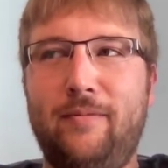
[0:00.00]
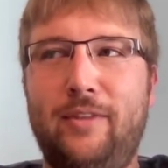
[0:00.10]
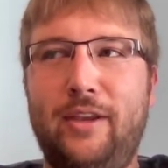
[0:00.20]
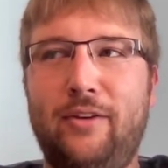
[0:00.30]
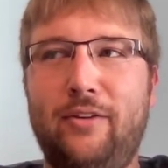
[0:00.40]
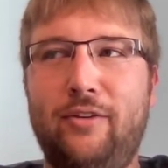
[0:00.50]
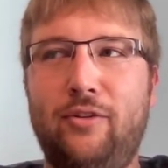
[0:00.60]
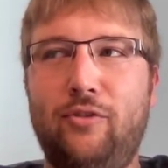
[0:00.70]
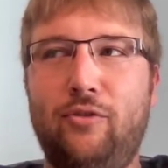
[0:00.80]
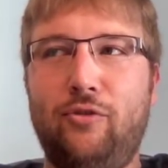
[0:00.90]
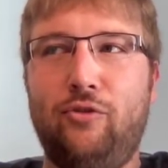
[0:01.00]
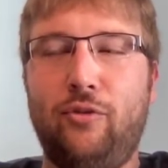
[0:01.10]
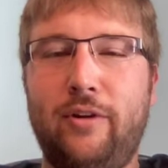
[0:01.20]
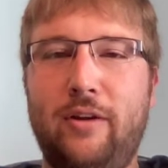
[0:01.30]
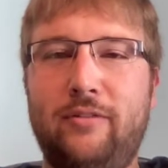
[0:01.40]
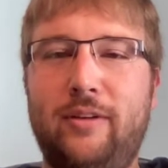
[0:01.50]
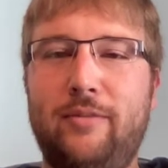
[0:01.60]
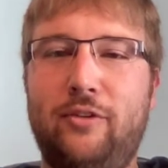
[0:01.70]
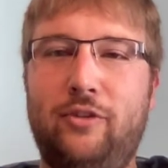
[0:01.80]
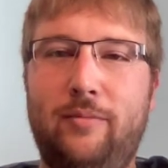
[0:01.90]
they could short out some of
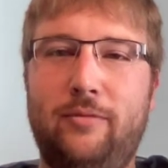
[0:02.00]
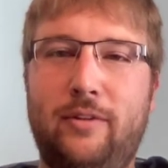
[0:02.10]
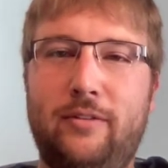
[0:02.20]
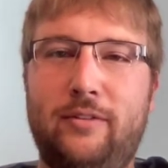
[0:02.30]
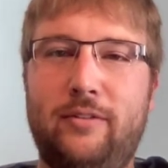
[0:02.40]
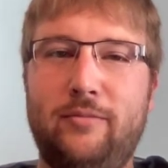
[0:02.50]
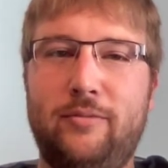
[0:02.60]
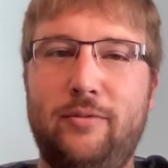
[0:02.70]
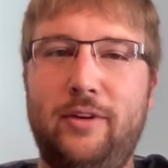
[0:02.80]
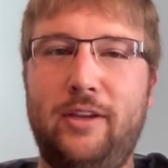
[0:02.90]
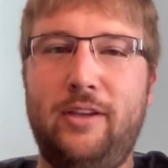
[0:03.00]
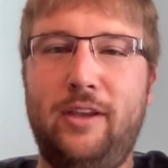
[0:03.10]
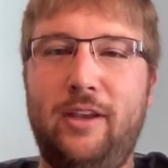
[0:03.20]
the chips while the system was booting,